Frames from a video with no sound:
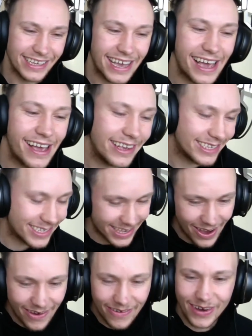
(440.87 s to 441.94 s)
Yes,
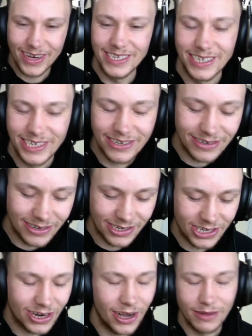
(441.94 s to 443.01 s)
go on. Shoot your
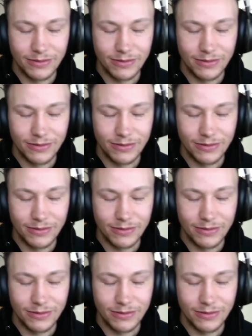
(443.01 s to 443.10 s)
shot.